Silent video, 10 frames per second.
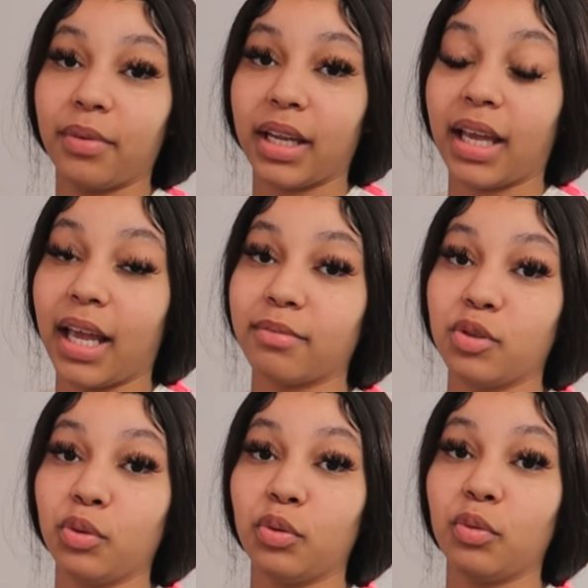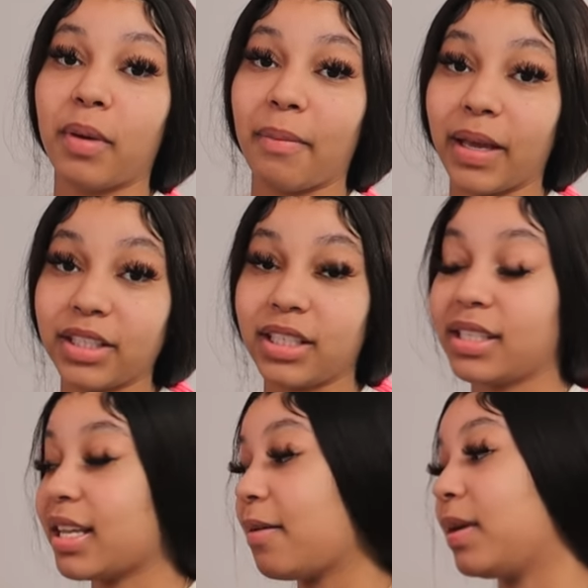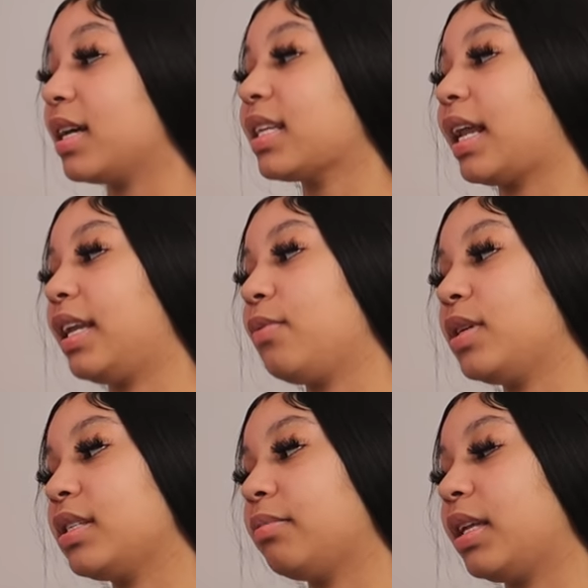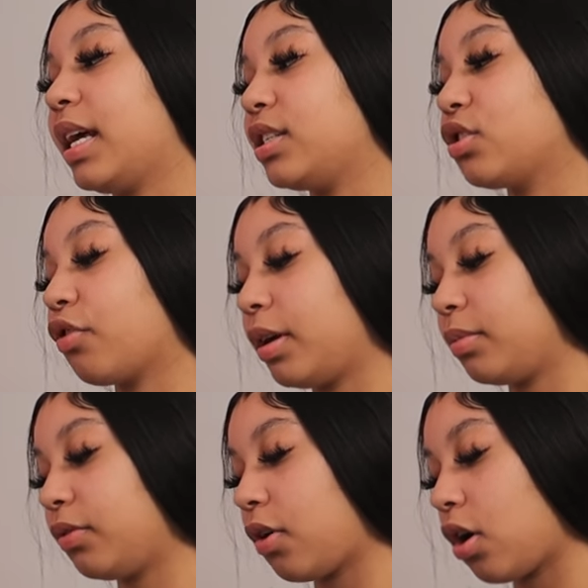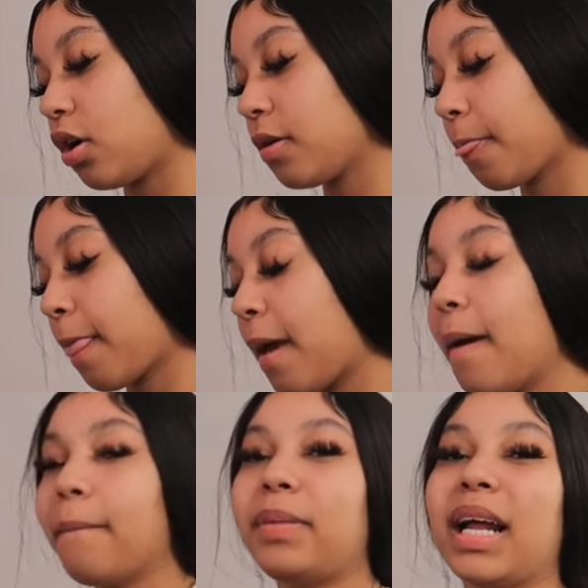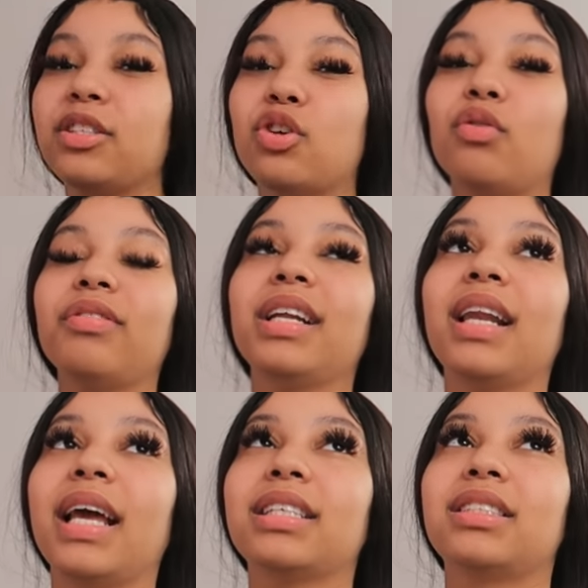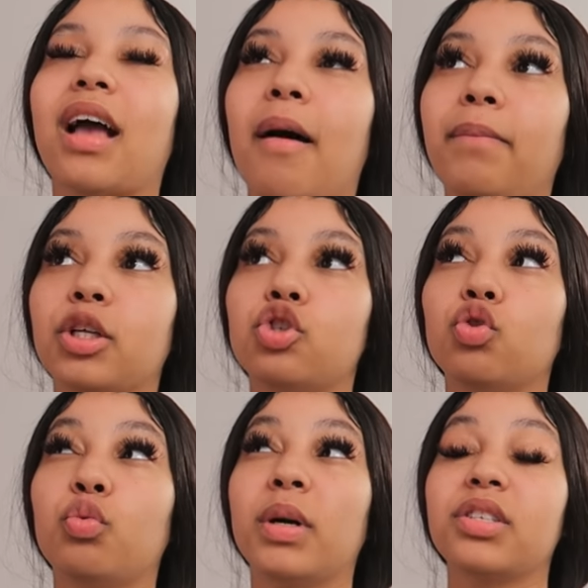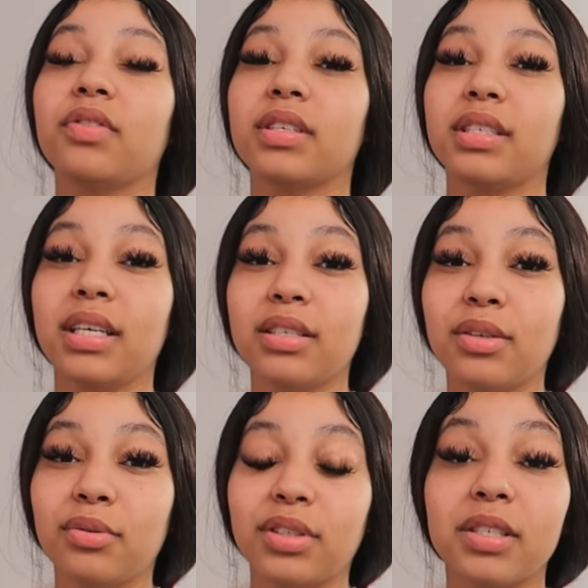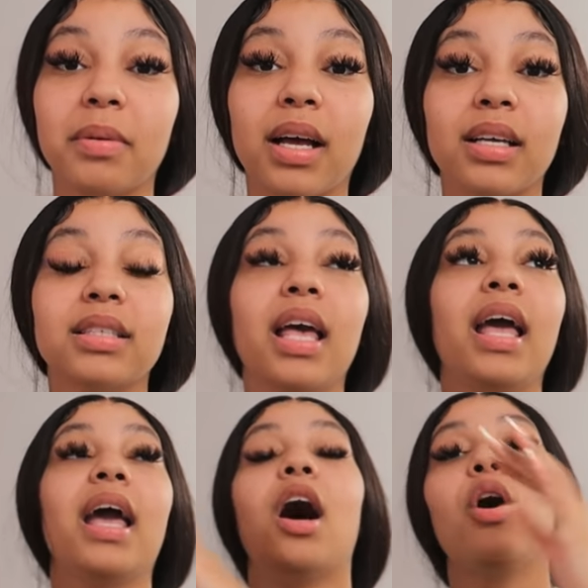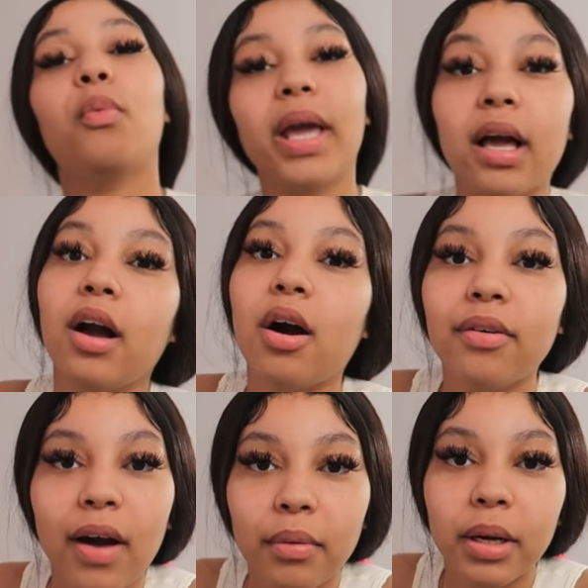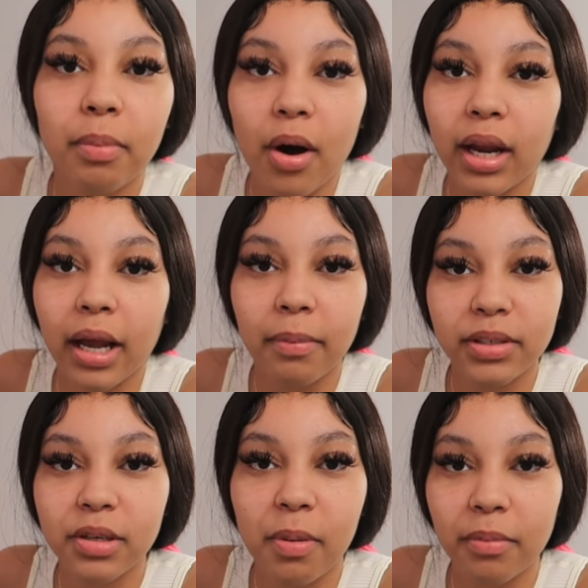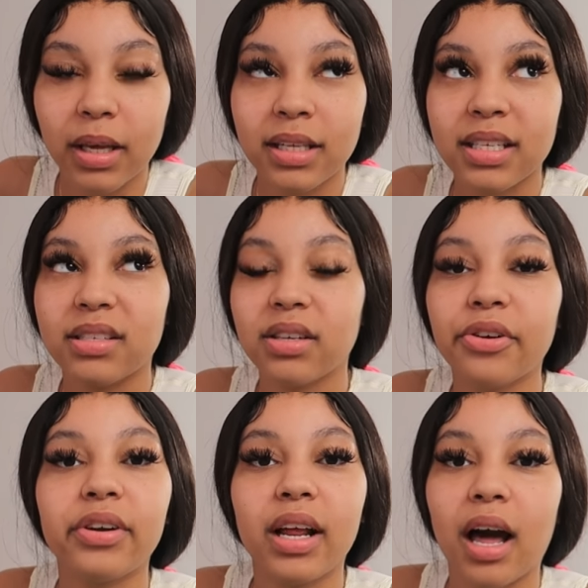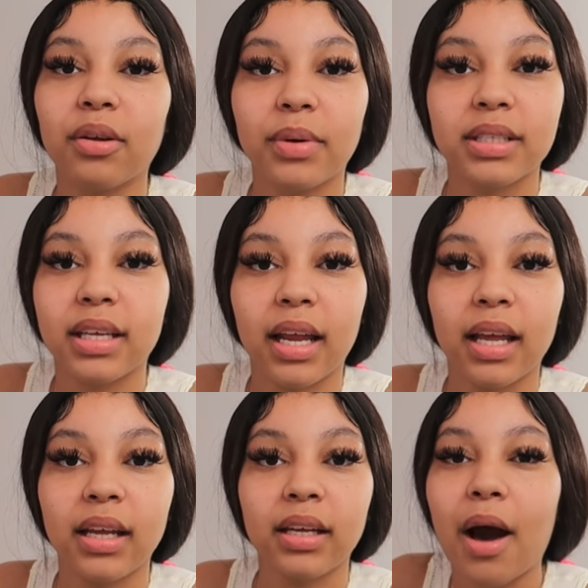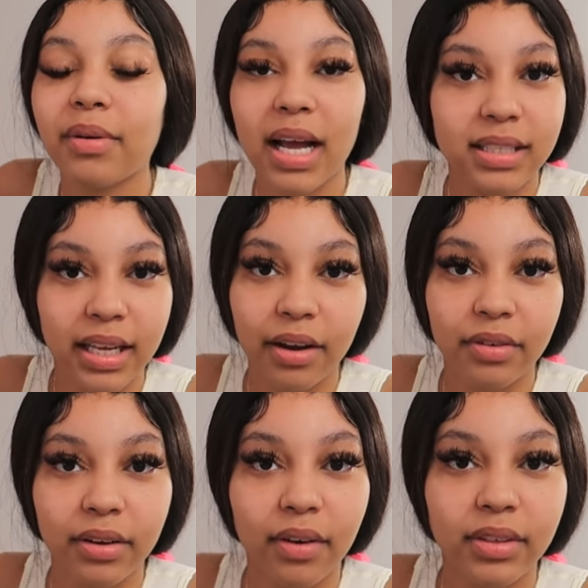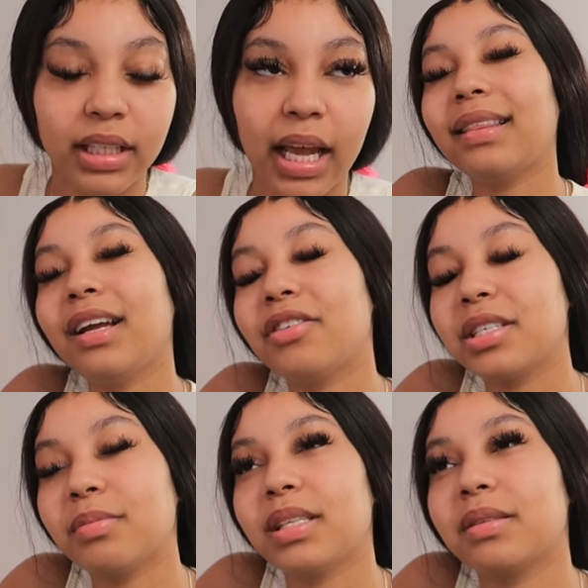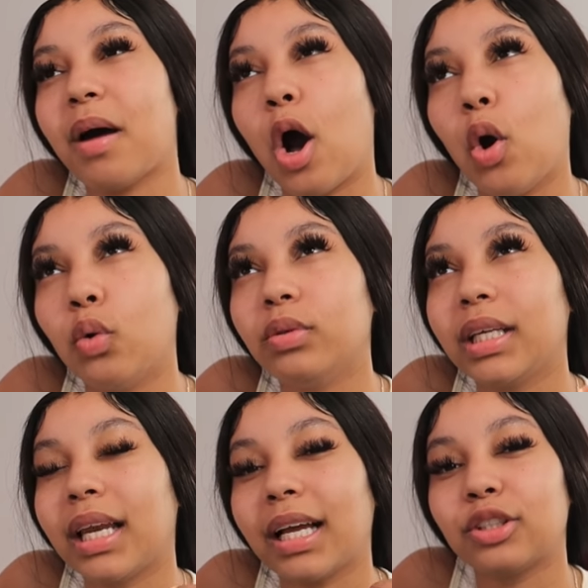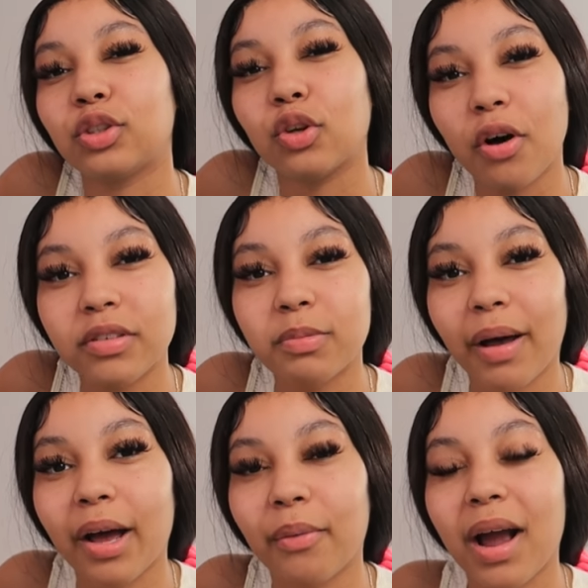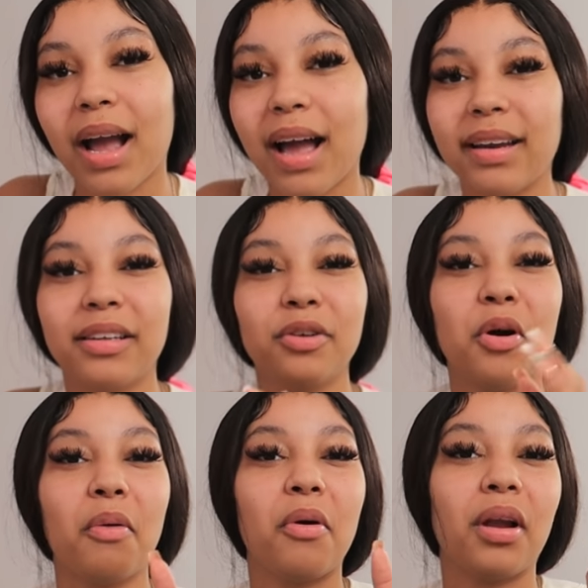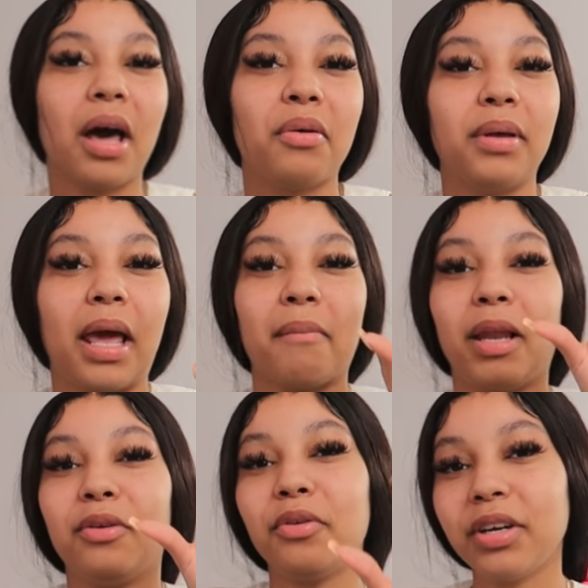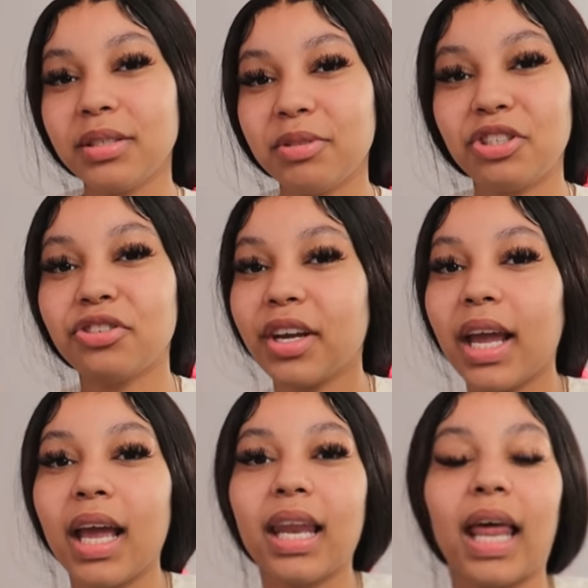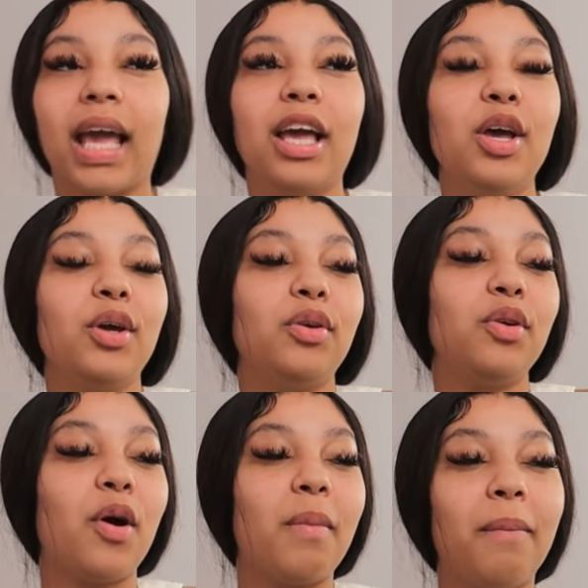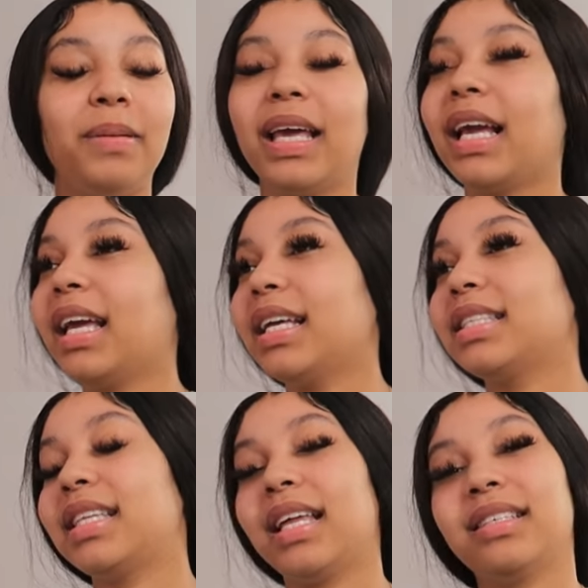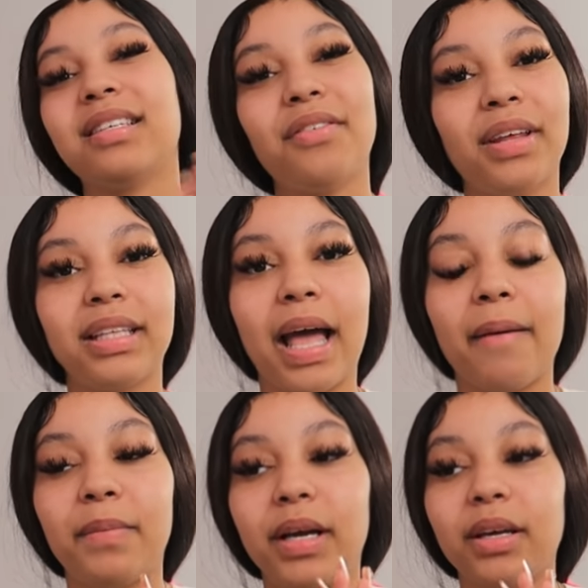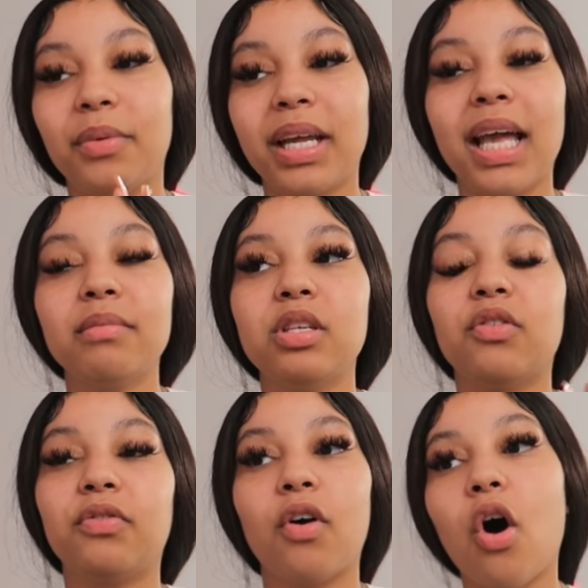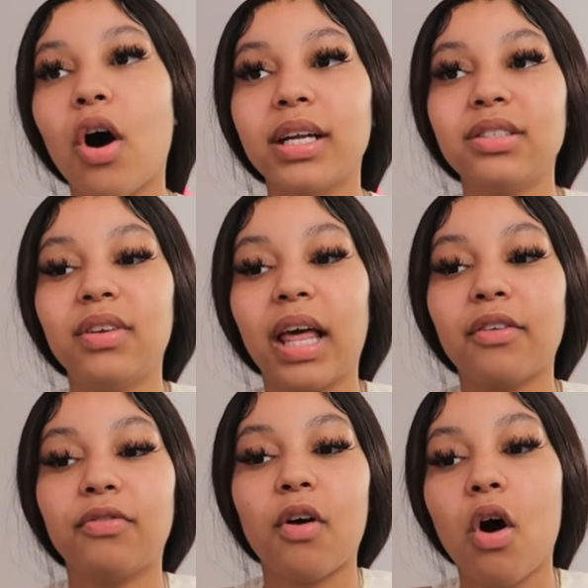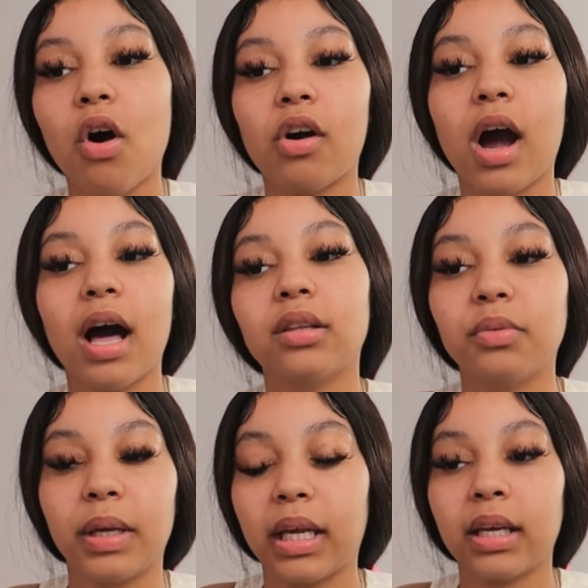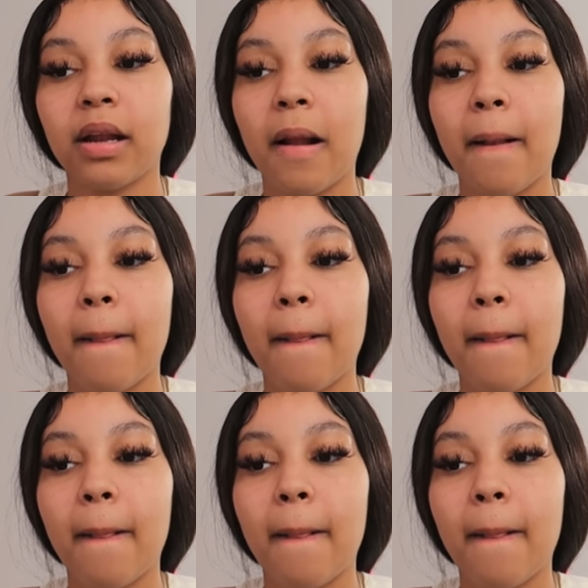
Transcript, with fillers: when it came to my bed sheet set because I did want something that screamed fall. But I don't really like shopping too much for seasonal just because a week ago if I would have bought like a bunch of pumpkins, it's literally Halloween today, I would have had to get rid of everything. I think Christmas is my only like soft spot where I kind of go all out with like my little Christmas tree and like, you know, my blankets and stuff like that. But when it came to fall, I just feel like fall or Halloween,